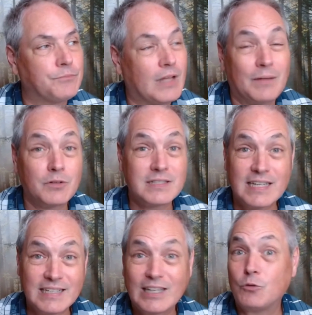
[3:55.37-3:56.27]
I'm not
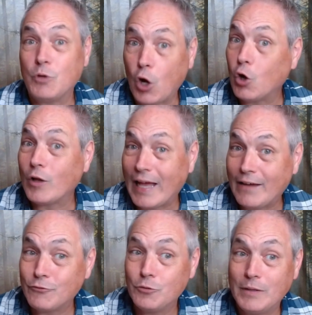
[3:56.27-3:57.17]
saying that we all
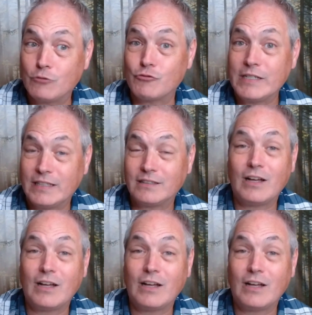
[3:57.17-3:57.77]
have to be real